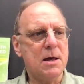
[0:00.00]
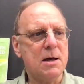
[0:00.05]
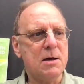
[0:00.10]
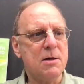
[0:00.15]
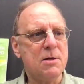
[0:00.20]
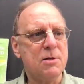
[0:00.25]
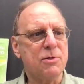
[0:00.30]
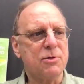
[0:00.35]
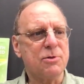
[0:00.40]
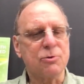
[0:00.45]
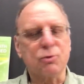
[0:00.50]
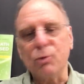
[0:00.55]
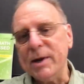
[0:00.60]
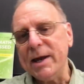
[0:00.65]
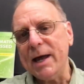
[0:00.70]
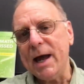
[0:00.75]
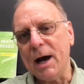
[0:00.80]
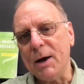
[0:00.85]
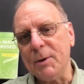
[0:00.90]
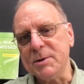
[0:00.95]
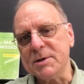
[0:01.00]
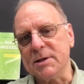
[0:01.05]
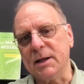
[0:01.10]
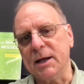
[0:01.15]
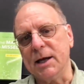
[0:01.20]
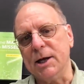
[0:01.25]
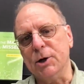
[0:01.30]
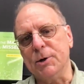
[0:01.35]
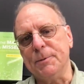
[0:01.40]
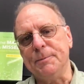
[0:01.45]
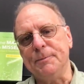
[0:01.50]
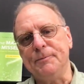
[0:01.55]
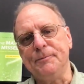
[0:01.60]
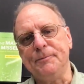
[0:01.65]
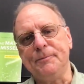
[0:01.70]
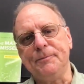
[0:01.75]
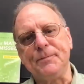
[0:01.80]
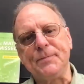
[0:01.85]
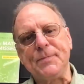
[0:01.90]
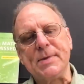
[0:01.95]
Three hours later,
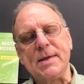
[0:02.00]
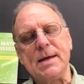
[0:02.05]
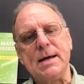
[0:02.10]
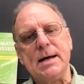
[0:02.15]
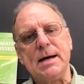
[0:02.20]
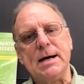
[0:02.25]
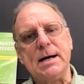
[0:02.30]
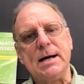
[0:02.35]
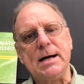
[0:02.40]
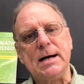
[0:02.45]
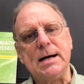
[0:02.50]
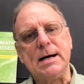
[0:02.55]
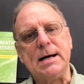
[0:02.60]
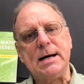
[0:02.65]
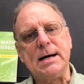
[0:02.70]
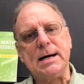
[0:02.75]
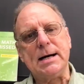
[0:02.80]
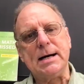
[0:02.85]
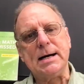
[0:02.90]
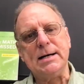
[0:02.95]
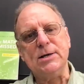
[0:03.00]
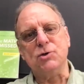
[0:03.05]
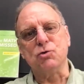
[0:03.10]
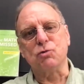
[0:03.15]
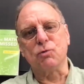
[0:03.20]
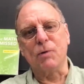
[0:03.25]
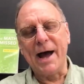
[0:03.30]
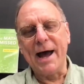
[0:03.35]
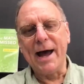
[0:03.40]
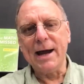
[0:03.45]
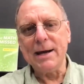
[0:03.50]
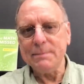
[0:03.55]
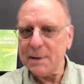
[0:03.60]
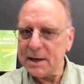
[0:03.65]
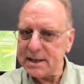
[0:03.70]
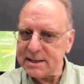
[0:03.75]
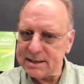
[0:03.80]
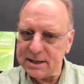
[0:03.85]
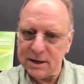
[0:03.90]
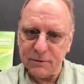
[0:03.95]
I dragged
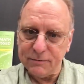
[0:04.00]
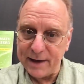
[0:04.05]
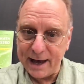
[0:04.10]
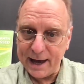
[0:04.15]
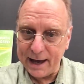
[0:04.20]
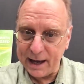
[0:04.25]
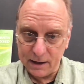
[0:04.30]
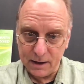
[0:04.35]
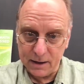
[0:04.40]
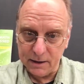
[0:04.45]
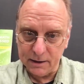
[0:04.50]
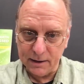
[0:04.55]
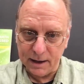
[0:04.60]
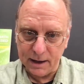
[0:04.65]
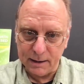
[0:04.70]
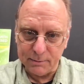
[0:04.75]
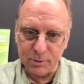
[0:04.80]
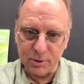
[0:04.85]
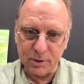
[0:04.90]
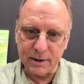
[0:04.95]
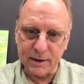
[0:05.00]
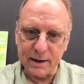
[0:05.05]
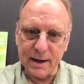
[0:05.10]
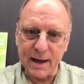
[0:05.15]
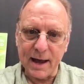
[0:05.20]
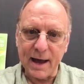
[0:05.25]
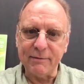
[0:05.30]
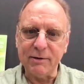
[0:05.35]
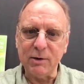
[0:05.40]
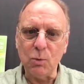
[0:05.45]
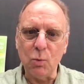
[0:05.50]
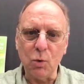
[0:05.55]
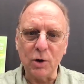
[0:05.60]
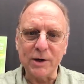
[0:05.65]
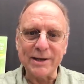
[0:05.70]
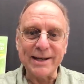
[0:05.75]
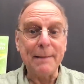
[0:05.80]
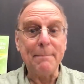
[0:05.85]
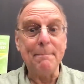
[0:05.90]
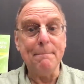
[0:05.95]
myself out of the library, having
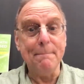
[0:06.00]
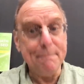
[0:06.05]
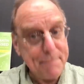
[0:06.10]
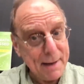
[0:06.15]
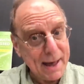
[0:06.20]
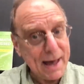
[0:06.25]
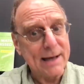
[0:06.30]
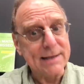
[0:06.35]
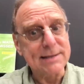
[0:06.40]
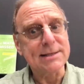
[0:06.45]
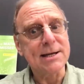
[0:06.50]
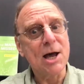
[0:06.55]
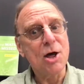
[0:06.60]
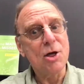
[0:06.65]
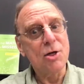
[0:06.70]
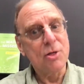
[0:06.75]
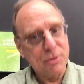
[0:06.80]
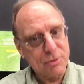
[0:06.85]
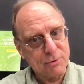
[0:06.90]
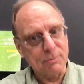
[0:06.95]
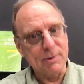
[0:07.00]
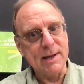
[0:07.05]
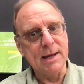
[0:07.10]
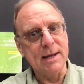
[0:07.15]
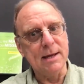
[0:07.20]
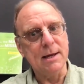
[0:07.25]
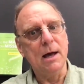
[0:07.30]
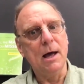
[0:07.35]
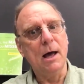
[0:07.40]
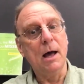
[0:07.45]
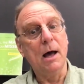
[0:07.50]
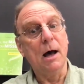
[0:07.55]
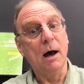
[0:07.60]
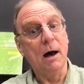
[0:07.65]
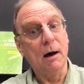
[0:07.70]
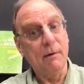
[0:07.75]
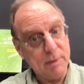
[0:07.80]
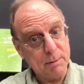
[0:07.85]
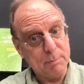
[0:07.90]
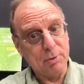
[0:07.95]
worked at best three
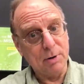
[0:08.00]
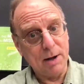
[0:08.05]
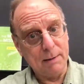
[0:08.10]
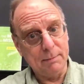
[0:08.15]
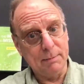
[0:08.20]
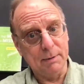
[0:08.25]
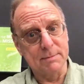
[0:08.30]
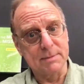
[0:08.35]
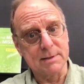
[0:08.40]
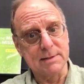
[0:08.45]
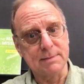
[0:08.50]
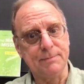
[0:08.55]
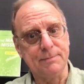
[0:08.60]
of the problems.